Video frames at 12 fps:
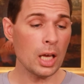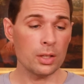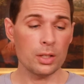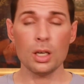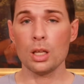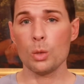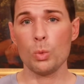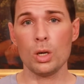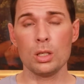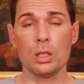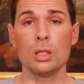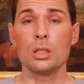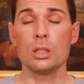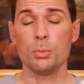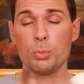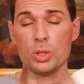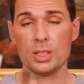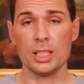the other one
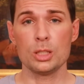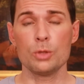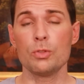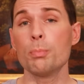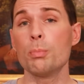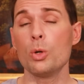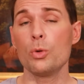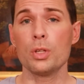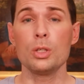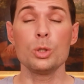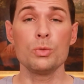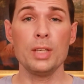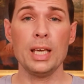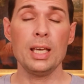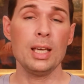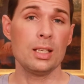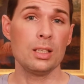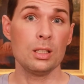protects you from both
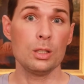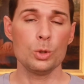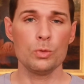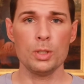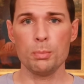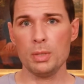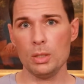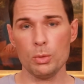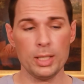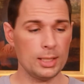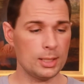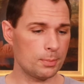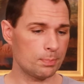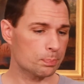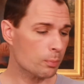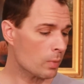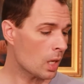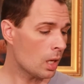UVA and UVB rays.
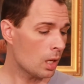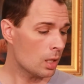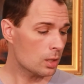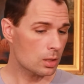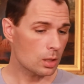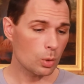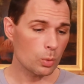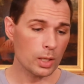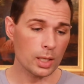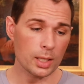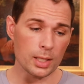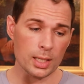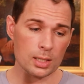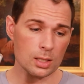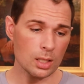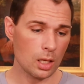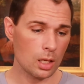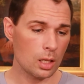So
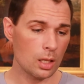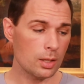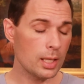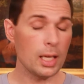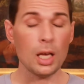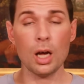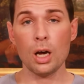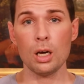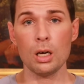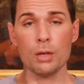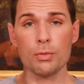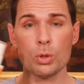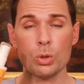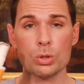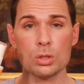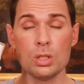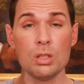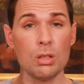yes, they are of
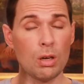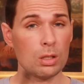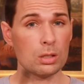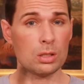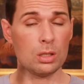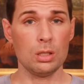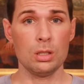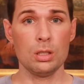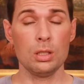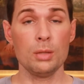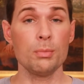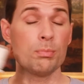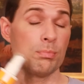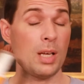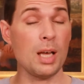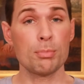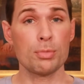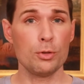course not
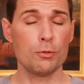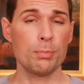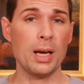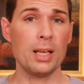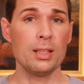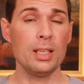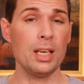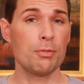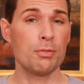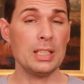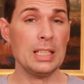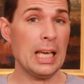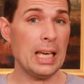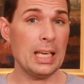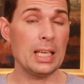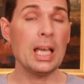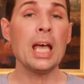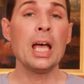approved by the
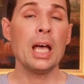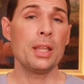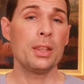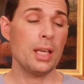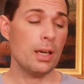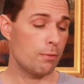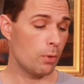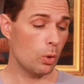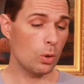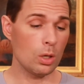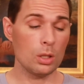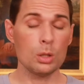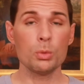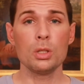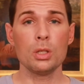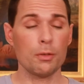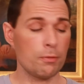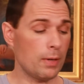FDA, and therefore you will
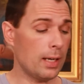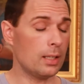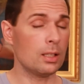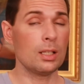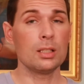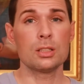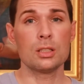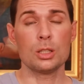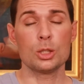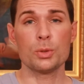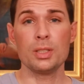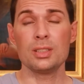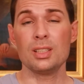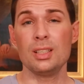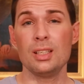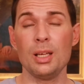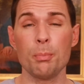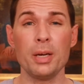not find it in sunscreens
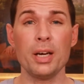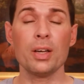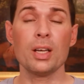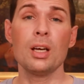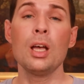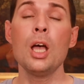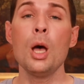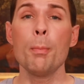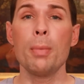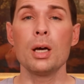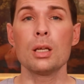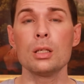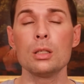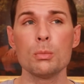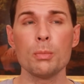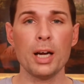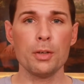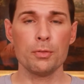in America, but you
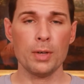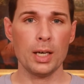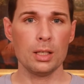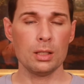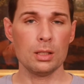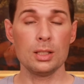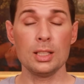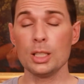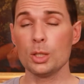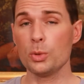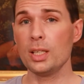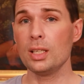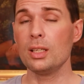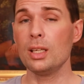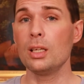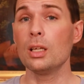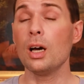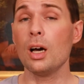might find the ingredient
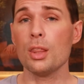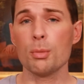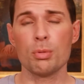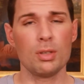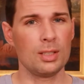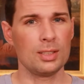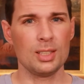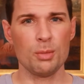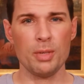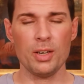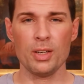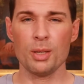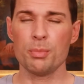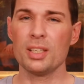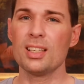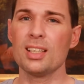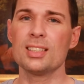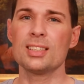in the other products in America,
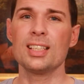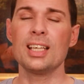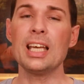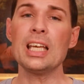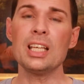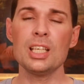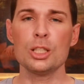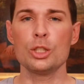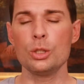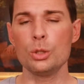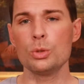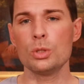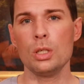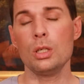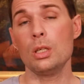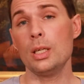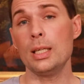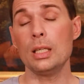because it is used
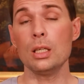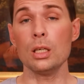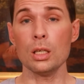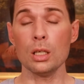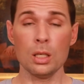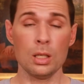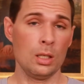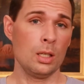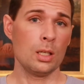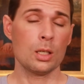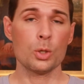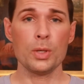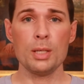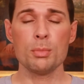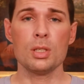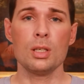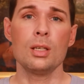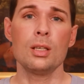in
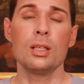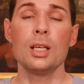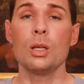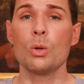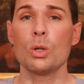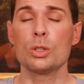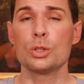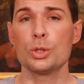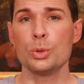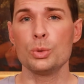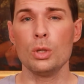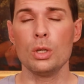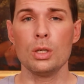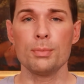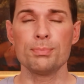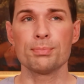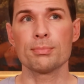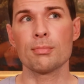creams in order
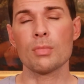to